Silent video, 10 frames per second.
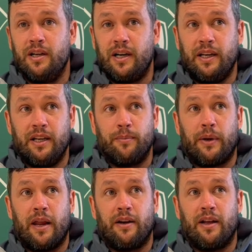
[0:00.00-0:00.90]
and he didn't
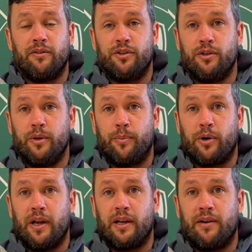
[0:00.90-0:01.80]
plan on having a 2-week
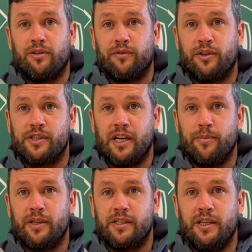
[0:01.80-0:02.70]
break after the first
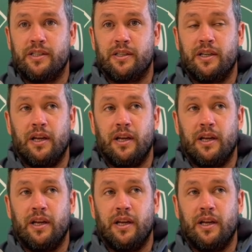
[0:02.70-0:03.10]
game of the season.